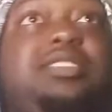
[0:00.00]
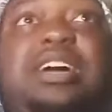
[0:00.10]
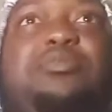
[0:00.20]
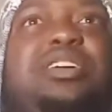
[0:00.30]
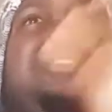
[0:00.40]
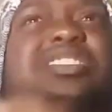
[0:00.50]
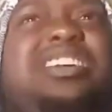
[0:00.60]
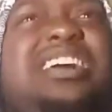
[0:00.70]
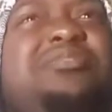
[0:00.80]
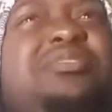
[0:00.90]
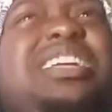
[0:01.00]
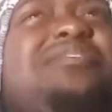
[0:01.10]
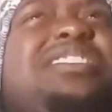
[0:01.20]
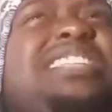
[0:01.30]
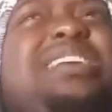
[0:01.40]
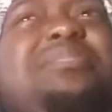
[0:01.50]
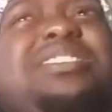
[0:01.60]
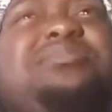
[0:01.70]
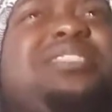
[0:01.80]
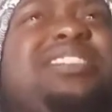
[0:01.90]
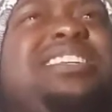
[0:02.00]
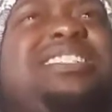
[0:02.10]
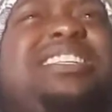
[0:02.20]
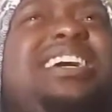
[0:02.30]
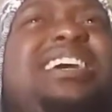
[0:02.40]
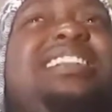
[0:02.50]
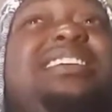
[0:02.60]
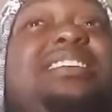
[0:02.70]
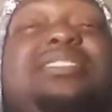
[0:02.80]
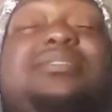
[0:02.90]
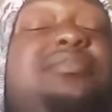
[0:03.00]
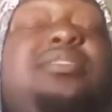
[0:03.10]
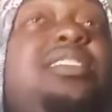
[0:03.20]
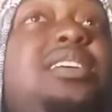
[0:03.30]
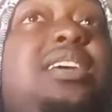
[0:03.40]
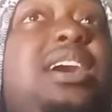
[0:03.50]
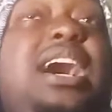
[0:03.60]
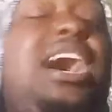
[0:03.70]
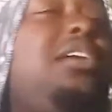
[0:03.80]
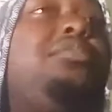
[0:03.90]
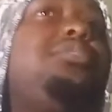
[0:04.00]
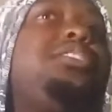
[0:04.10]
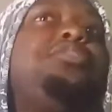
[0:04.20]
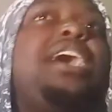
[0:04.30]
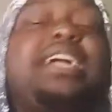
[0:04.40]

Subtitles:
That one, whatever his name is, with the 69. I don't know.